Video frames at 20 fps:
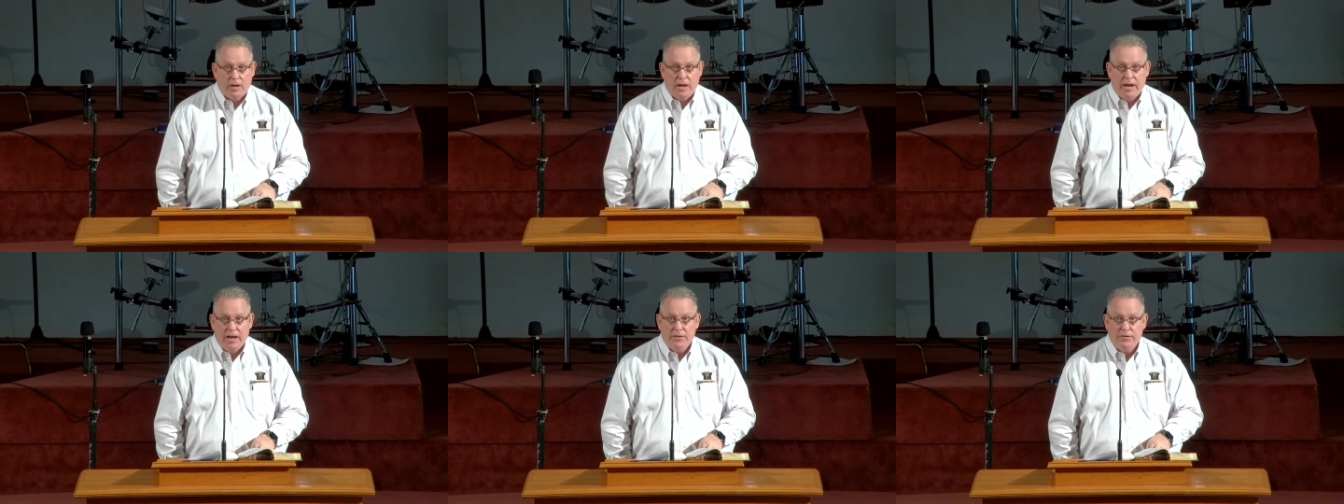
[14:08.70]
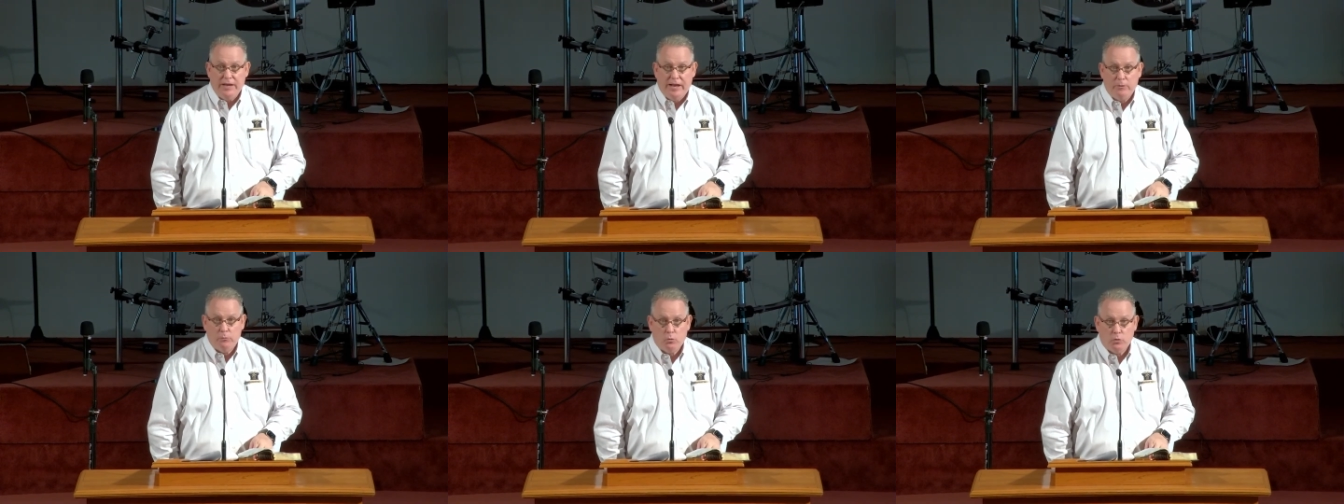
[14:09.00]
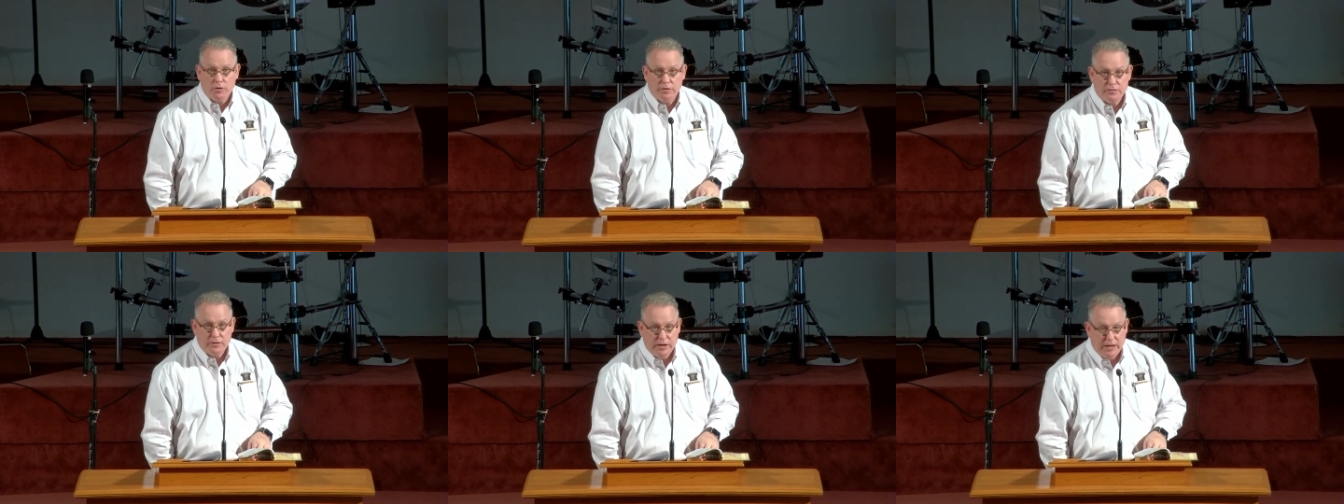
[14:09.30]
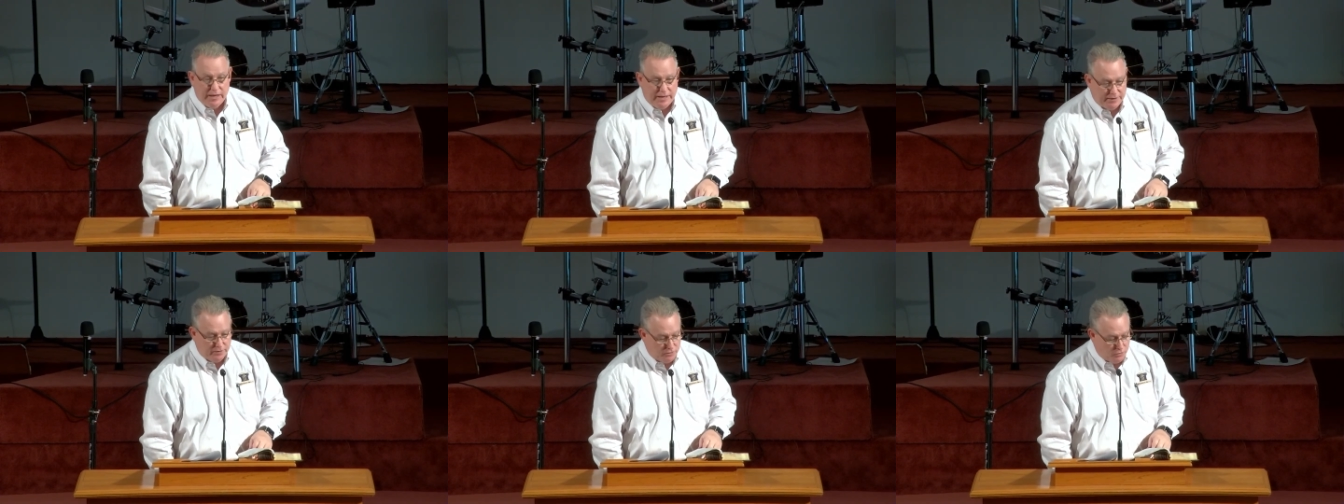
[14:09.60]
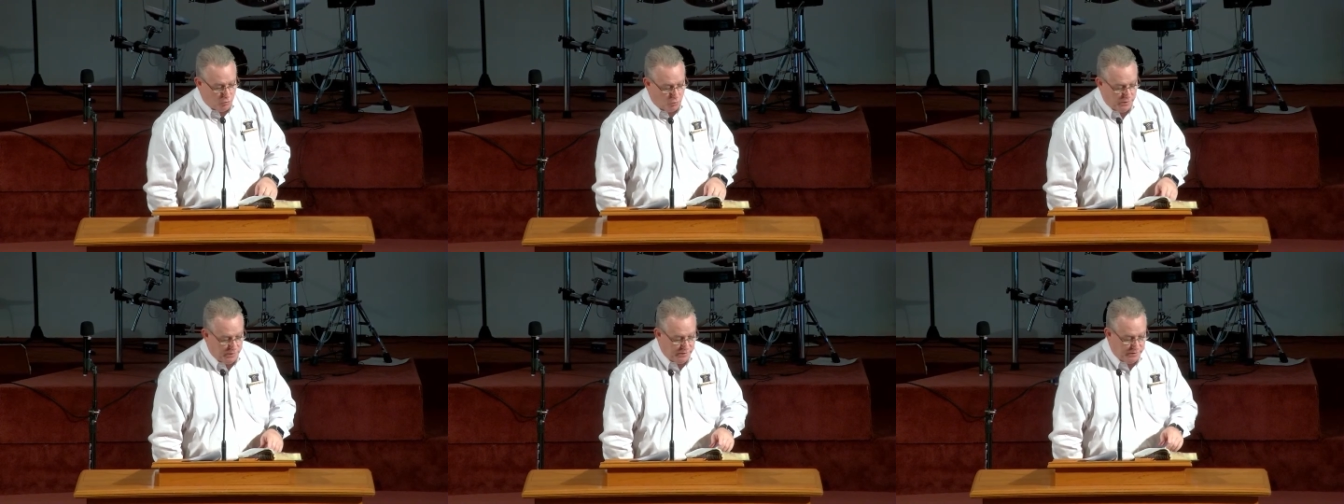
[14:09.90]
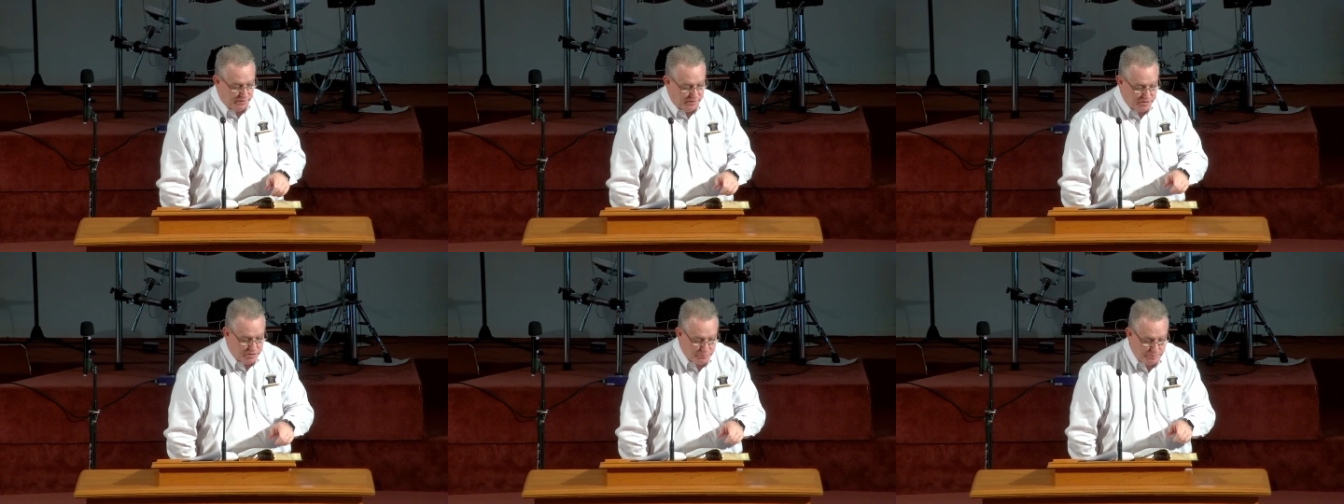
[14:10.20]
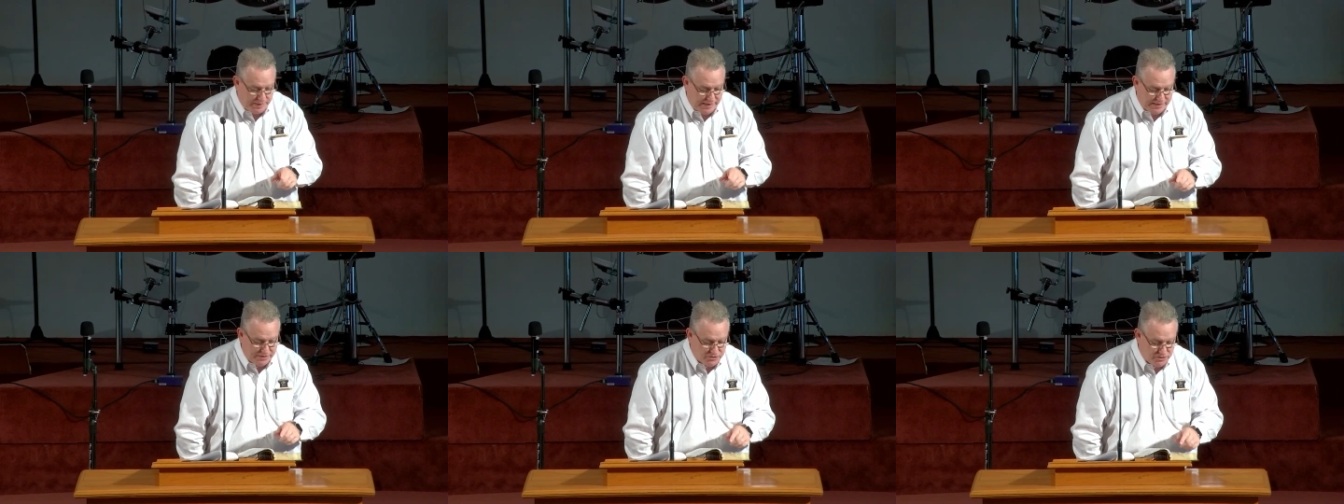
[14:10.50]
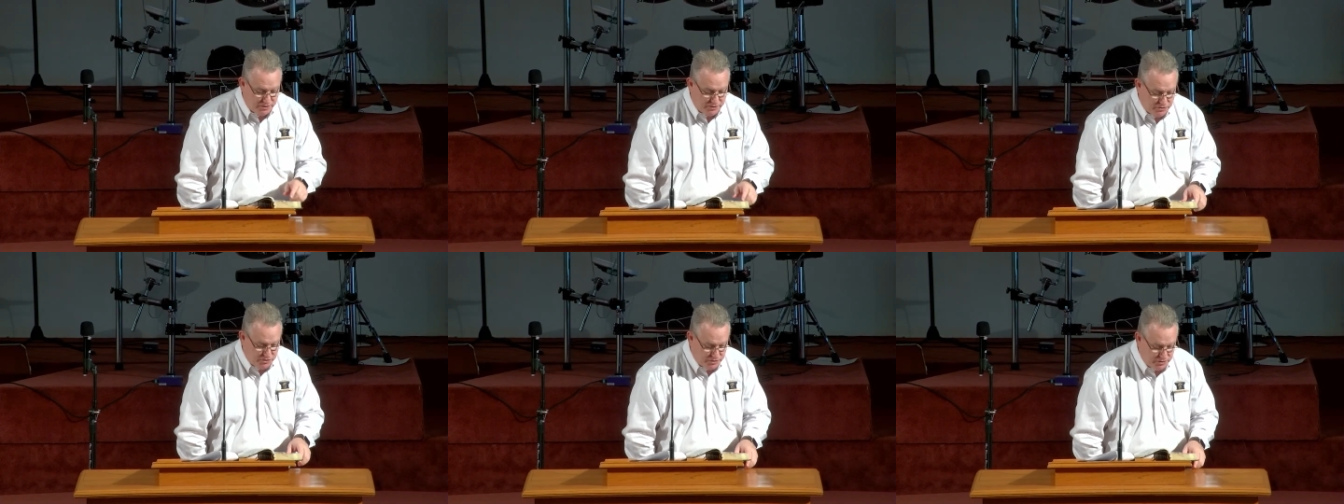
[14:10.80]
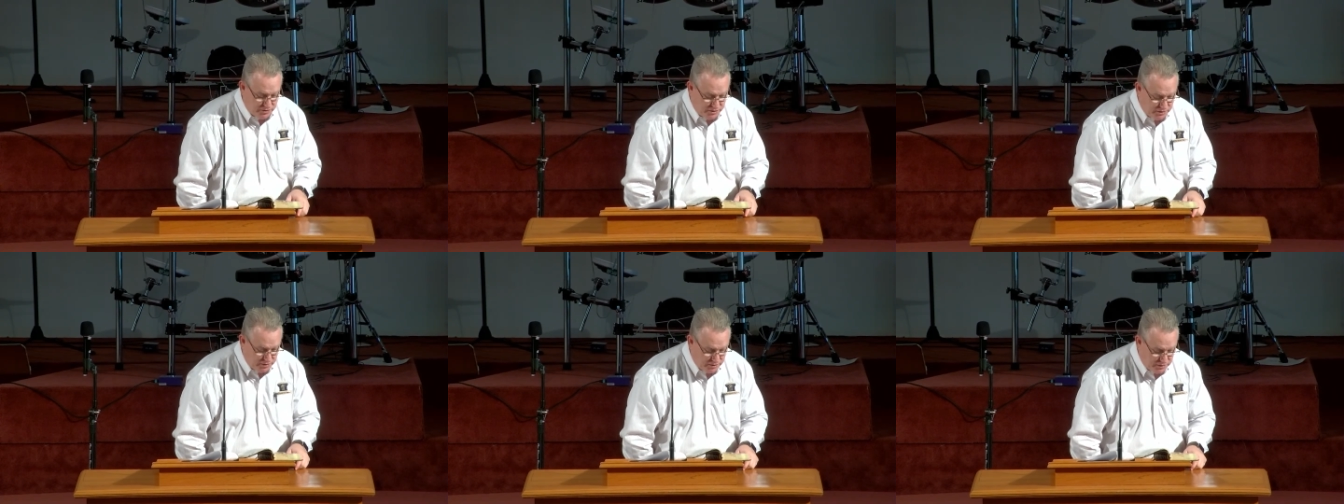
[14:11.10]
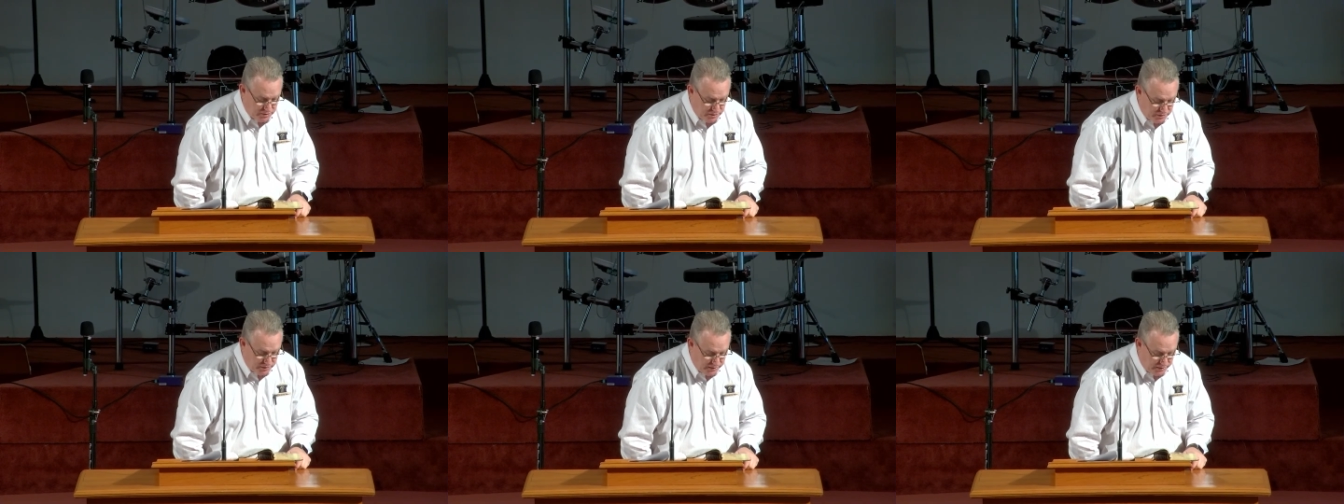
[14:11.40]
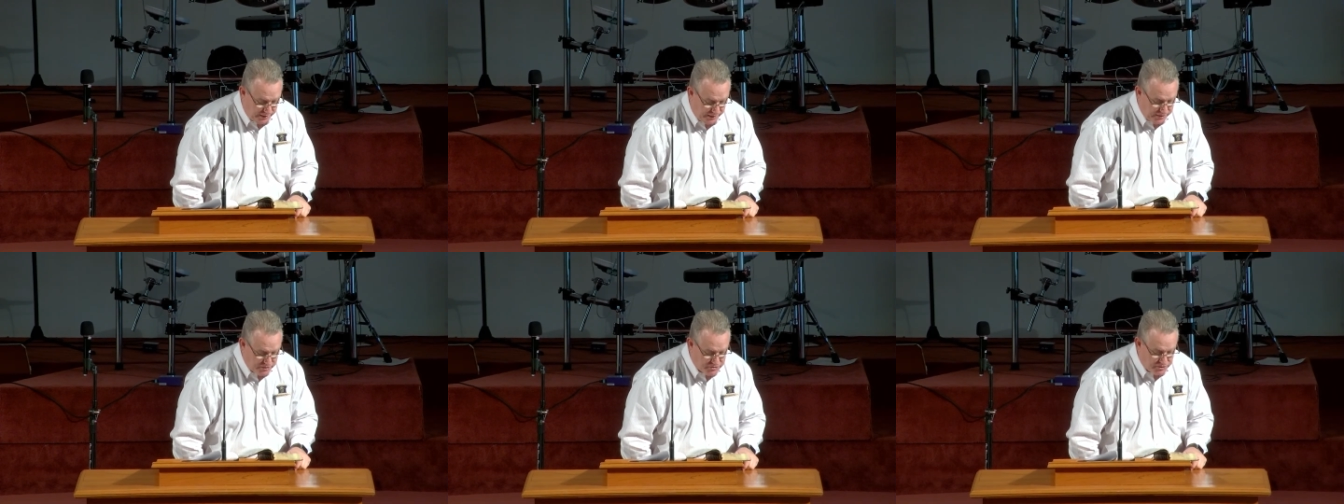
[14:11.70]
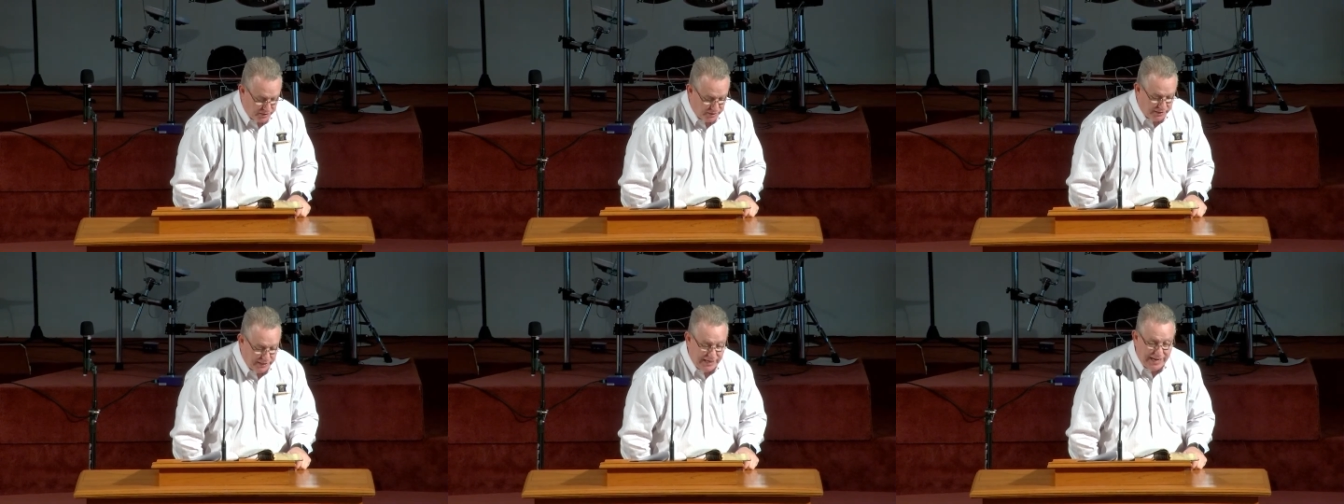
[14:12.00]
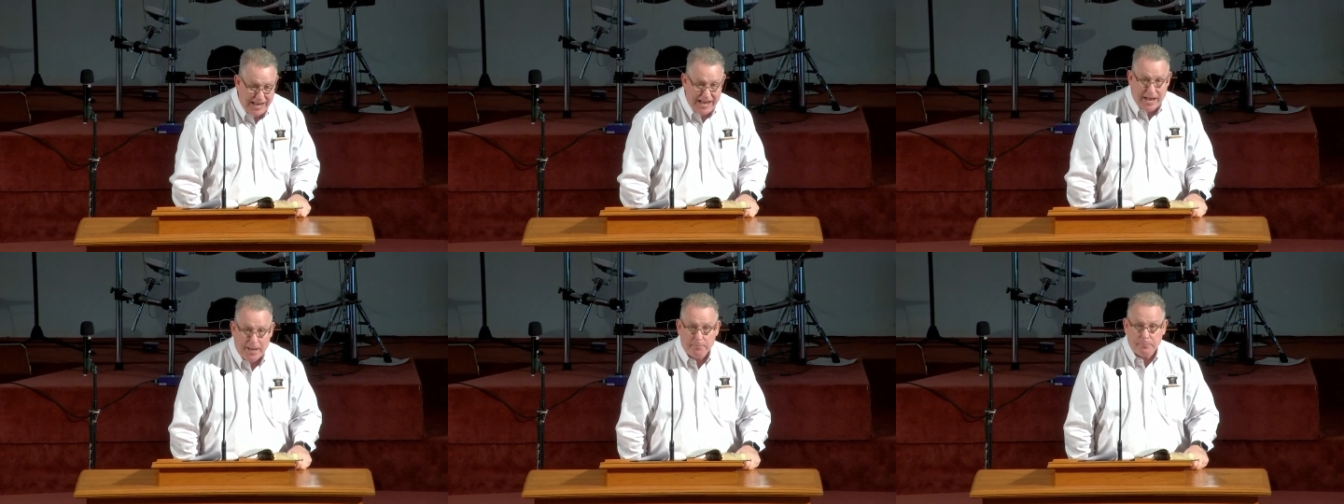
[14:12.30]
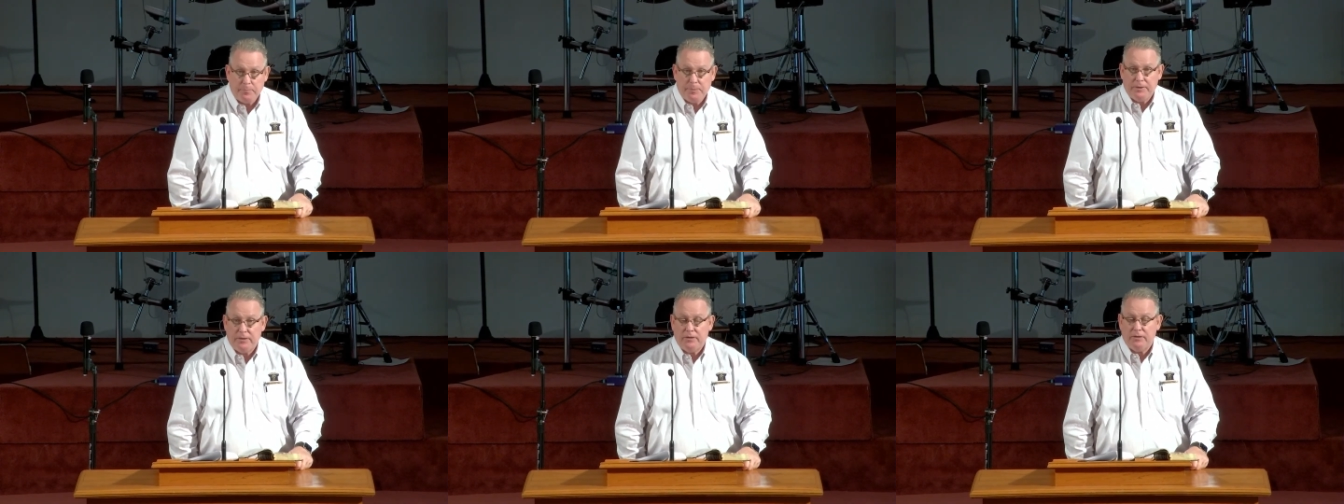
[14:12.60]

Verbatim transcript: And that Word of God, according to this passage, is a lamp